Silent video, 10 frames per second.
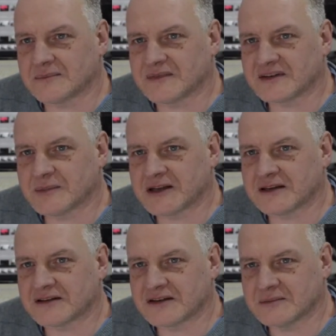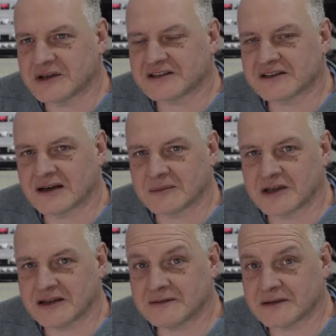spending too much time
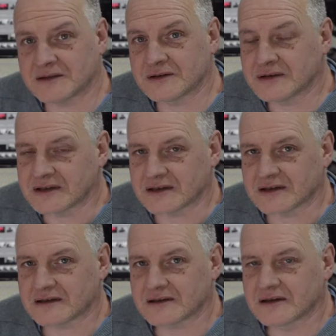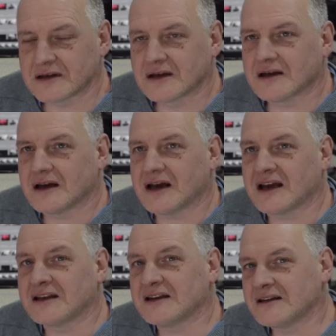and effort doing it.
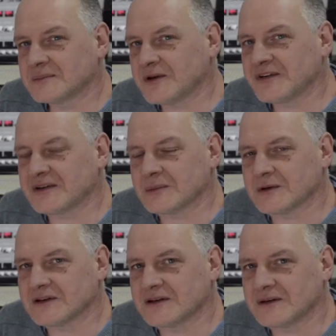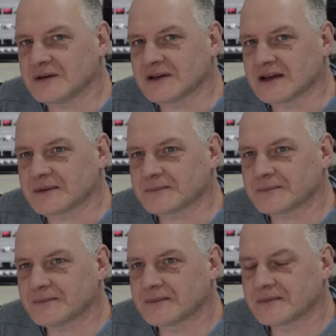And it is possible to do that.
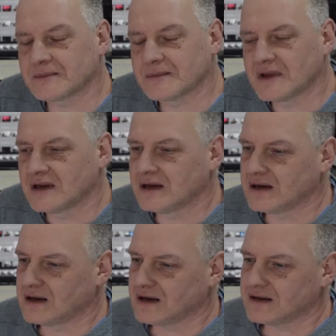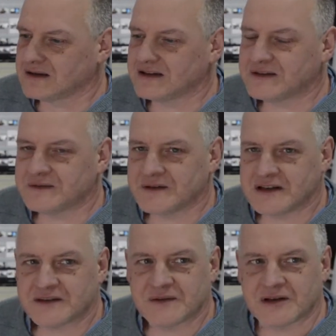This
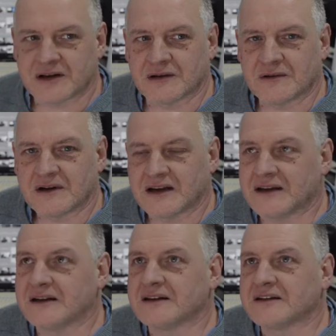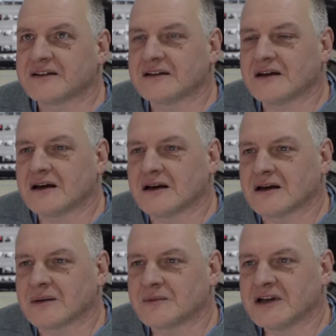first video is
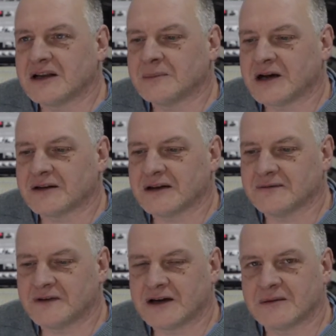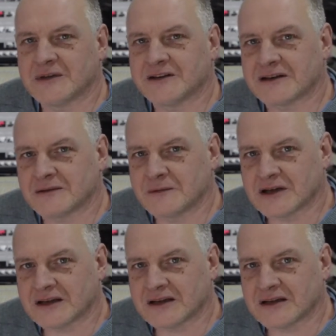really about the environment I
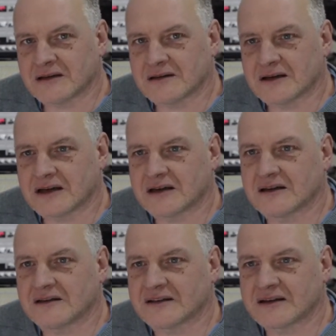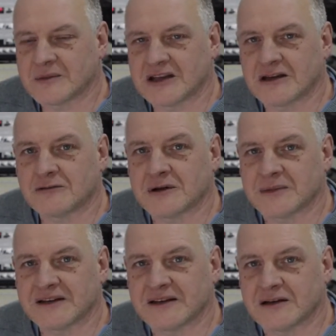work in and some of the equipment in